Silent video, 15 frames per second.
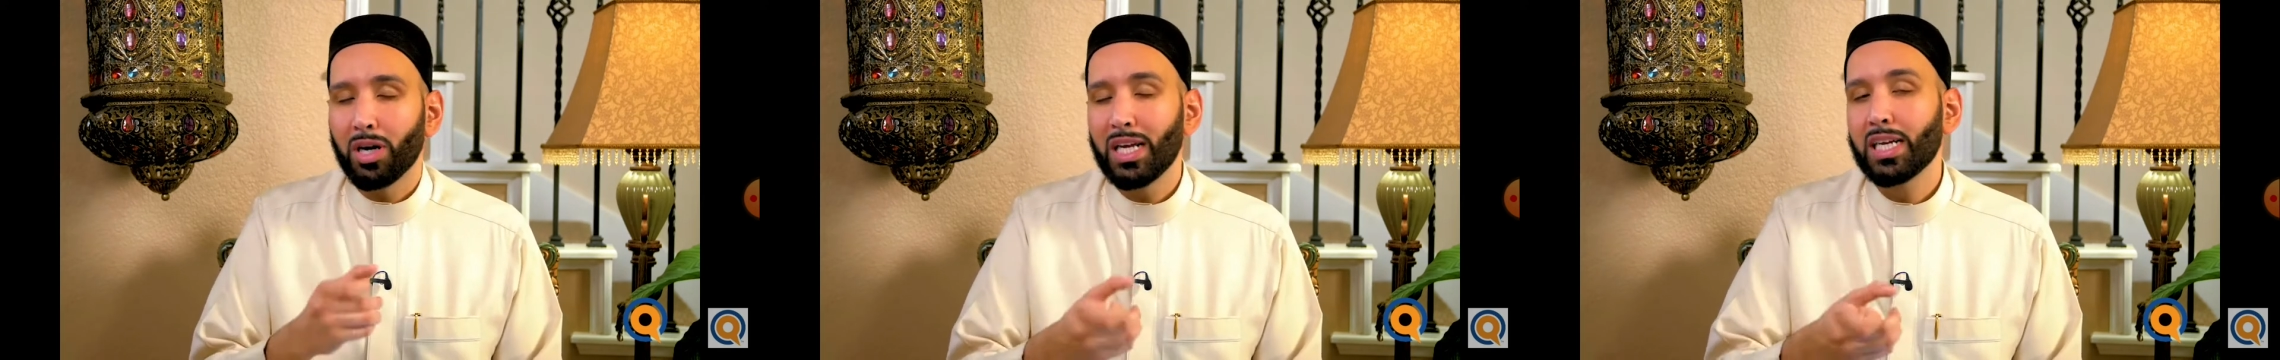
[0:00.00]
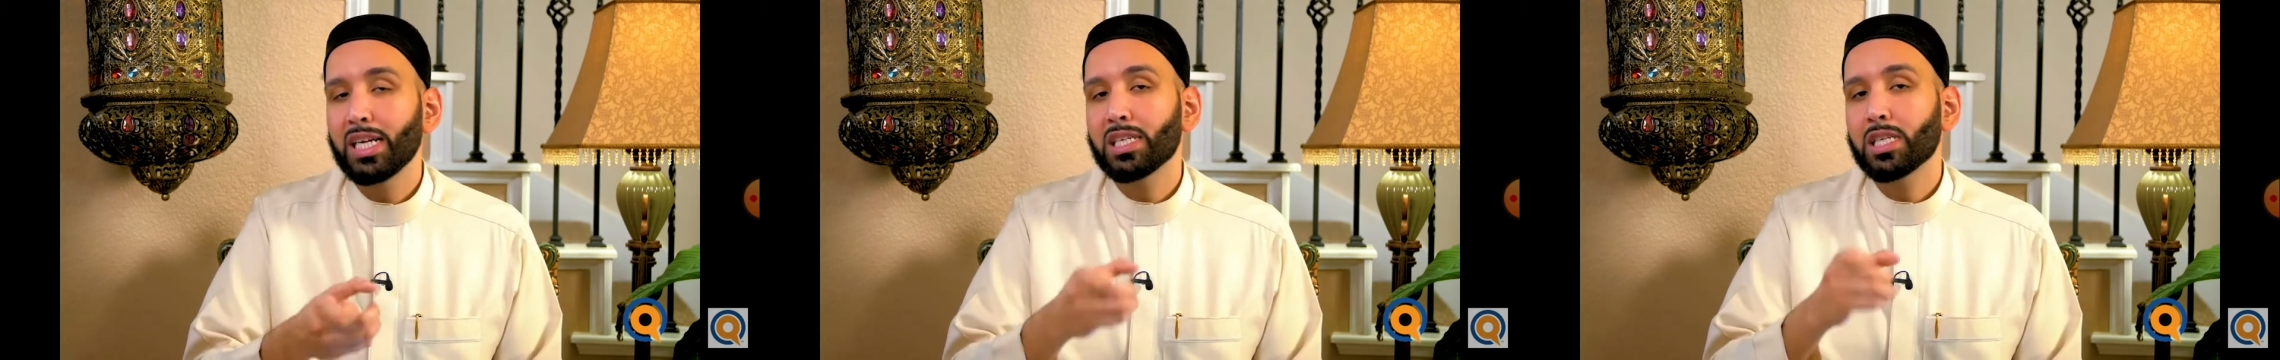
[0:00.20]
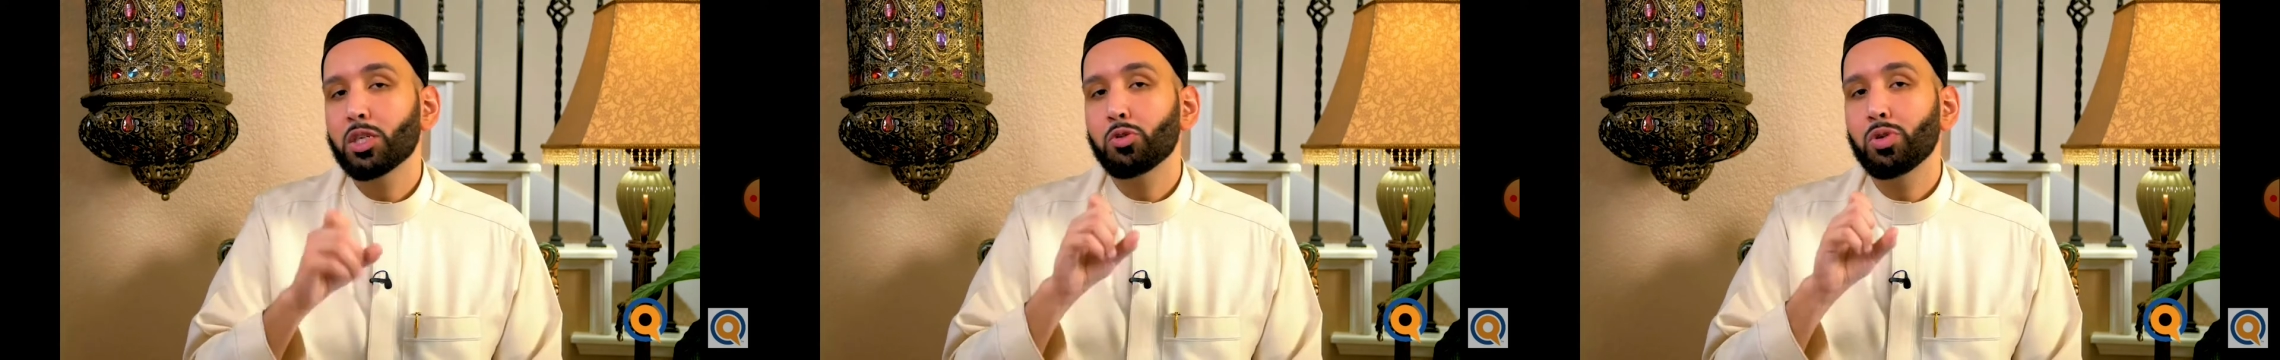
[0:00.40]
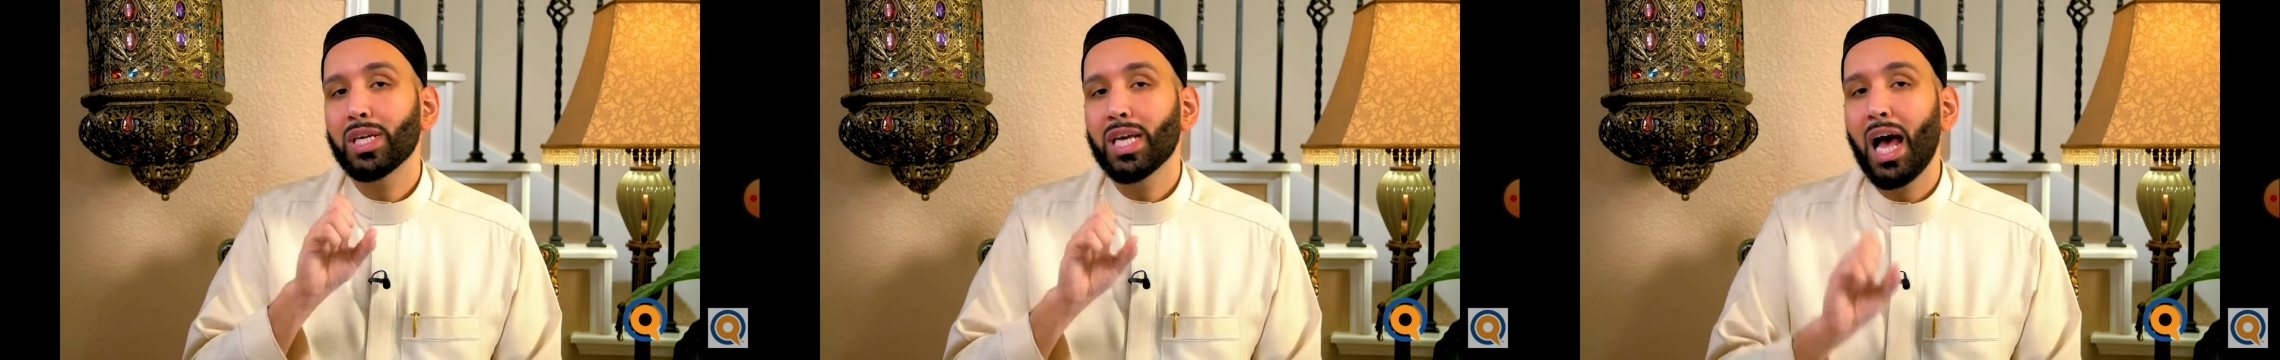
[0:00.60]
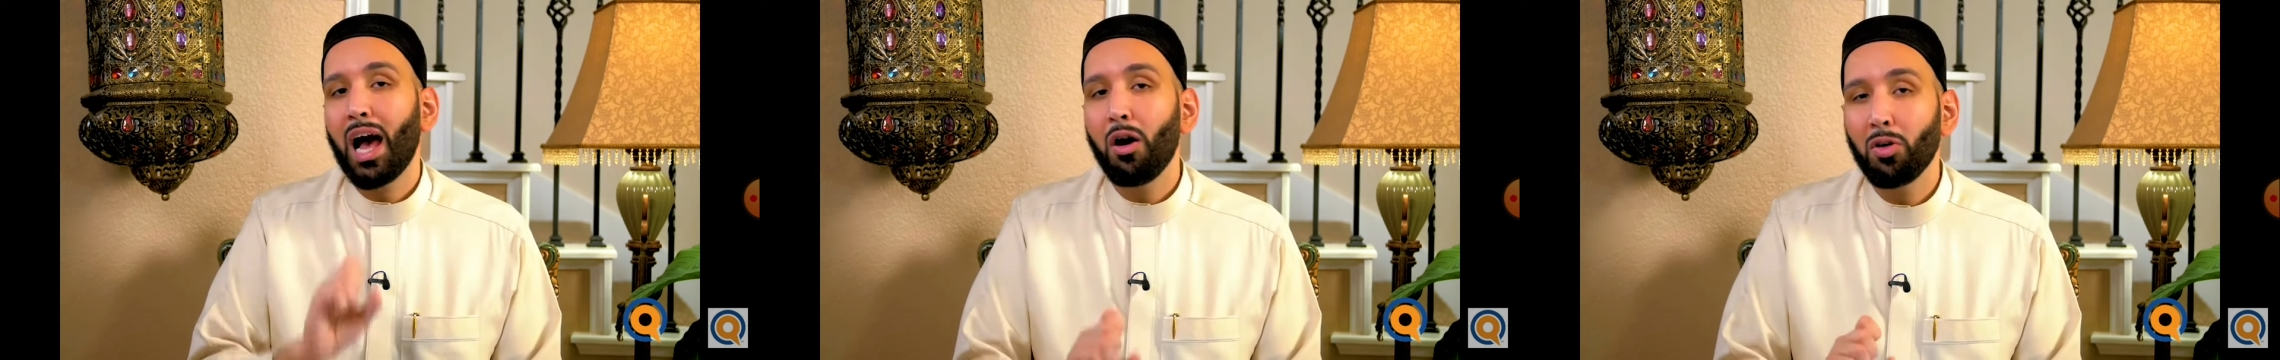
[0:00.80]
he doesn't
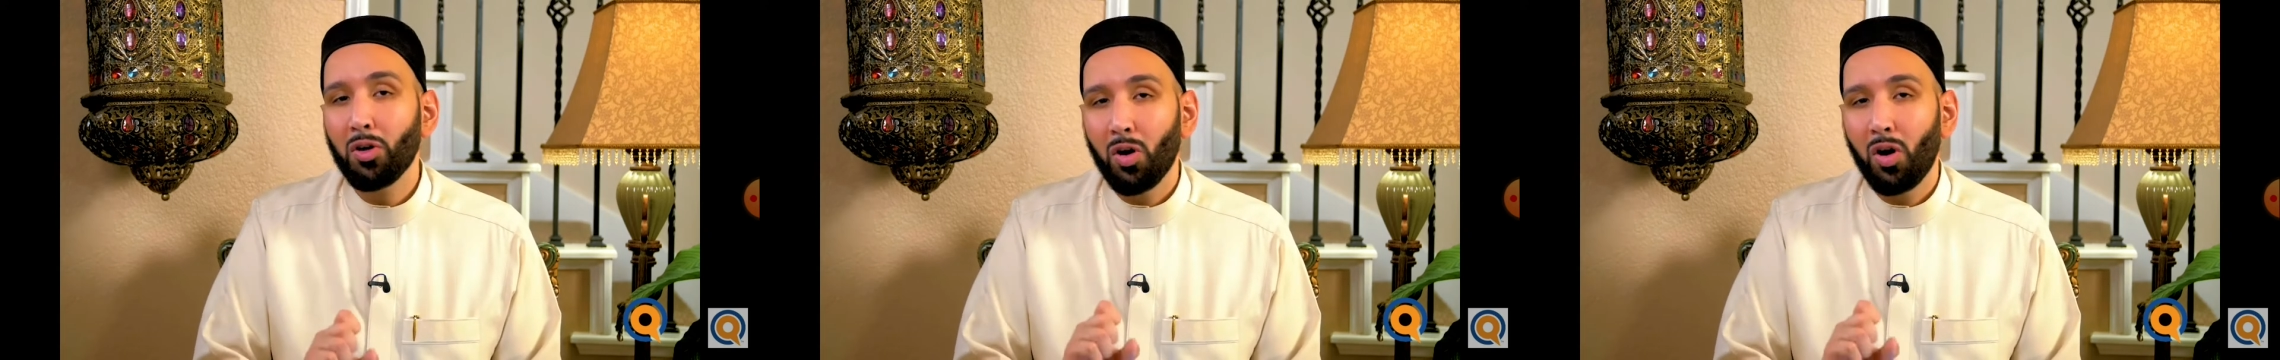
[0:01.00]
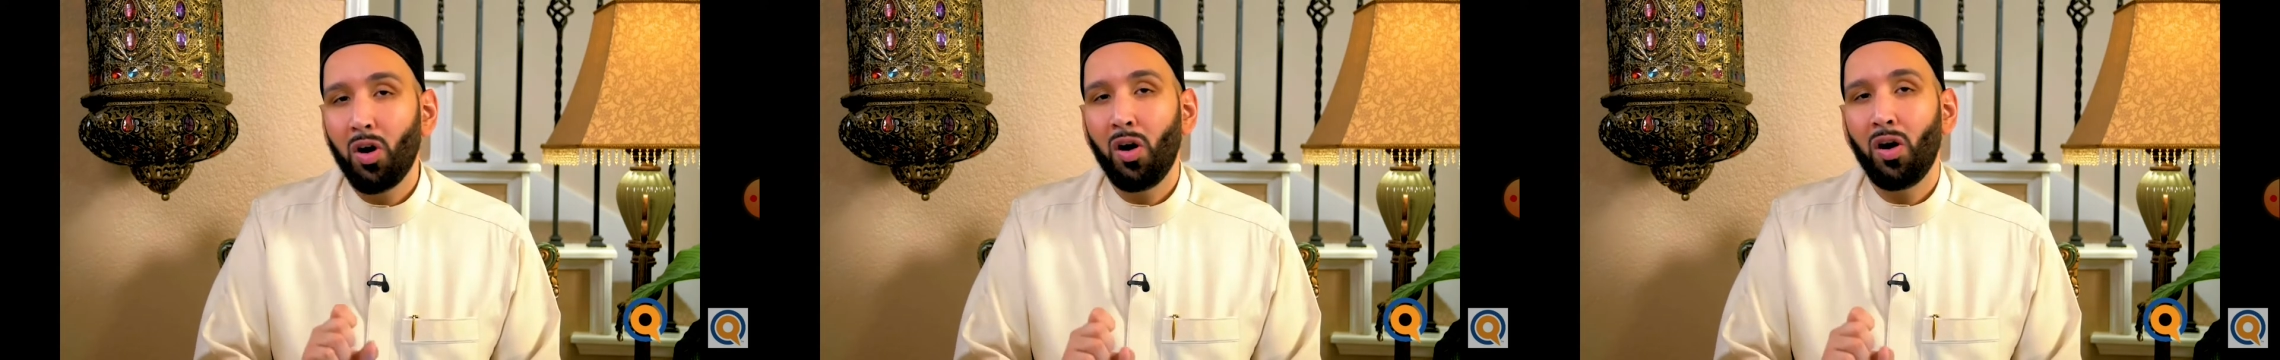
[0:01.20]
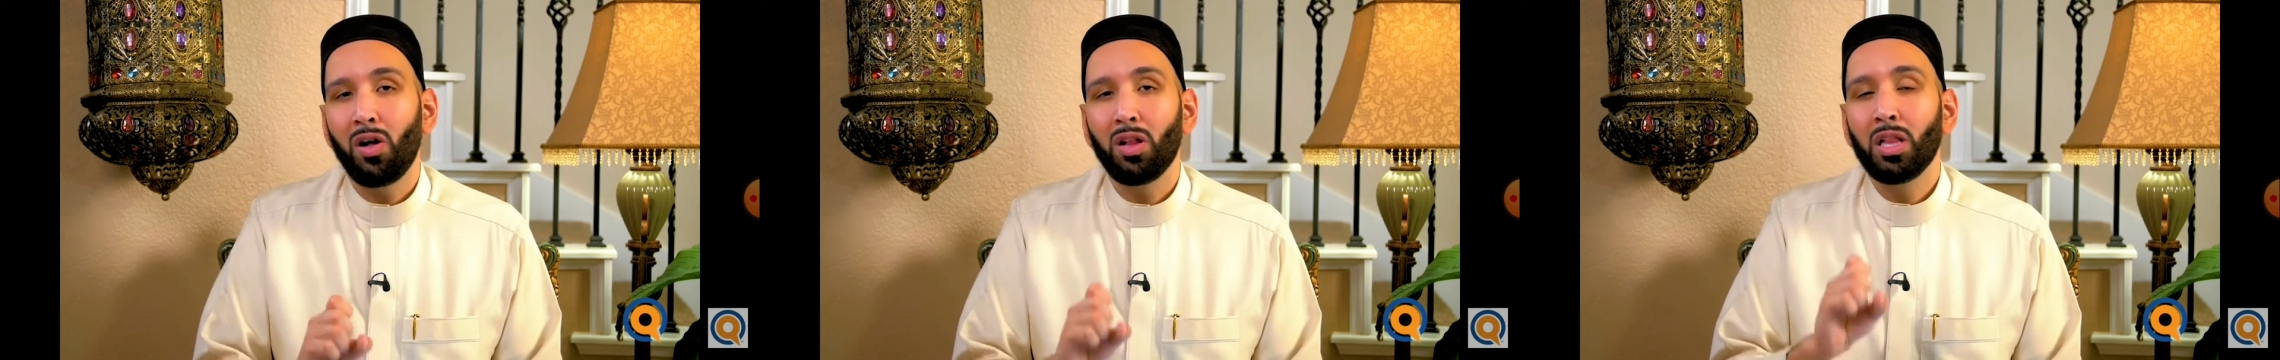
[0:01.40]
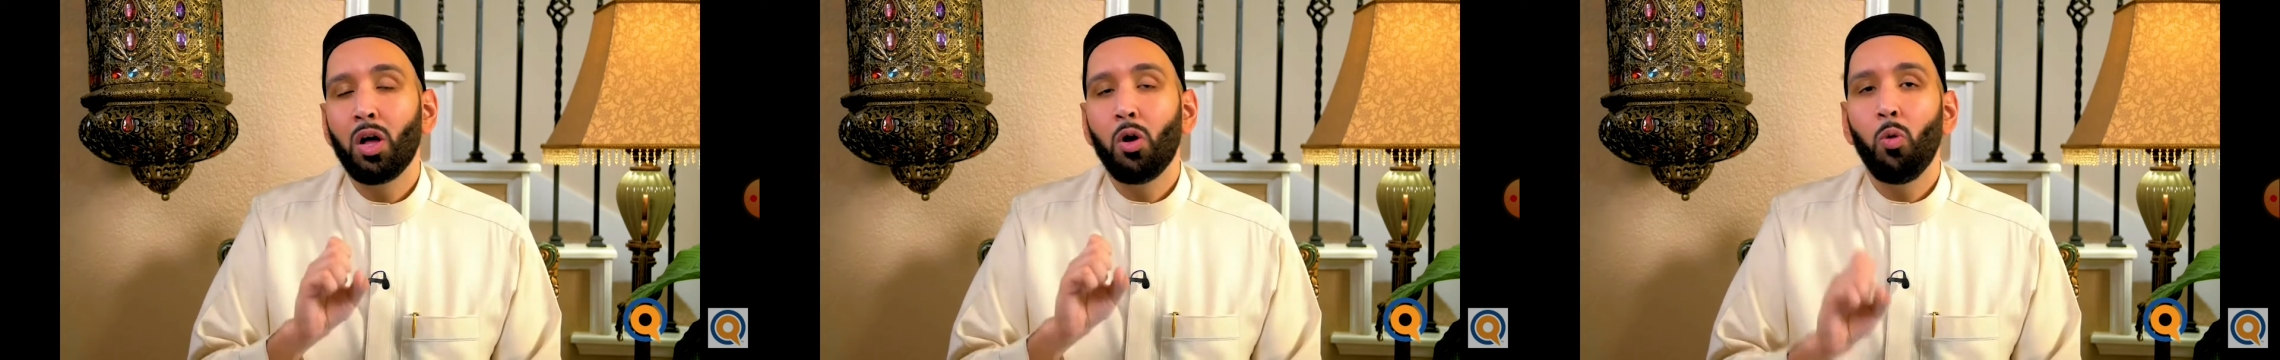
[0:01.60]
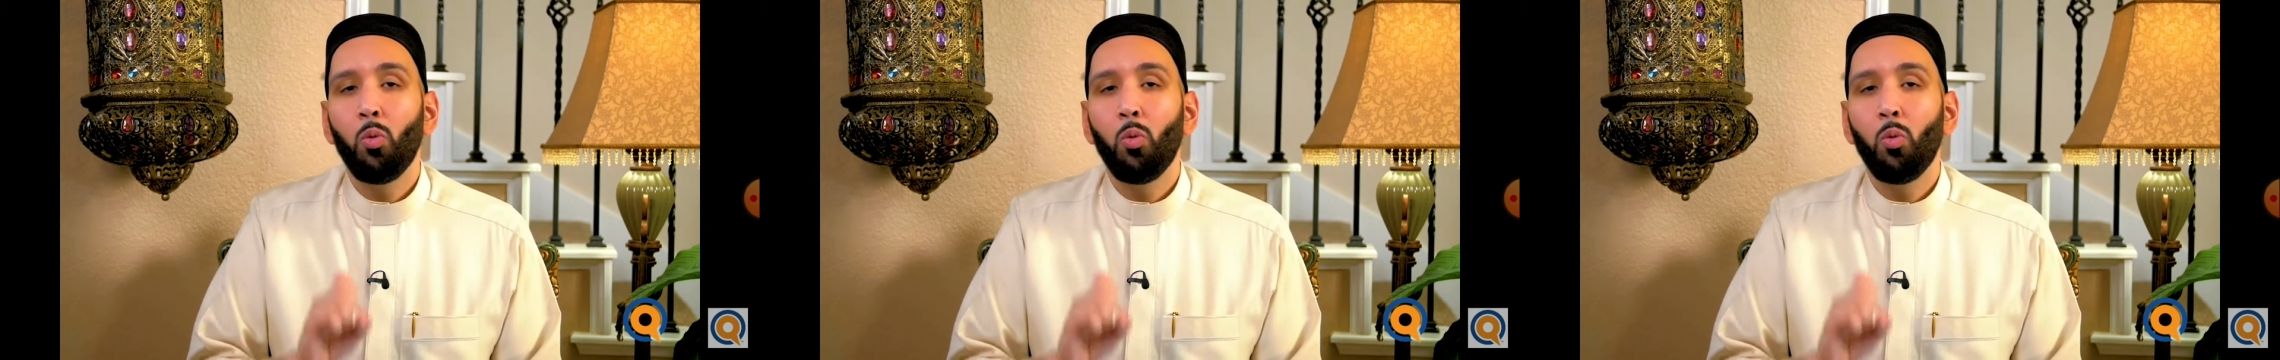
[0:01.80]
drink alcohol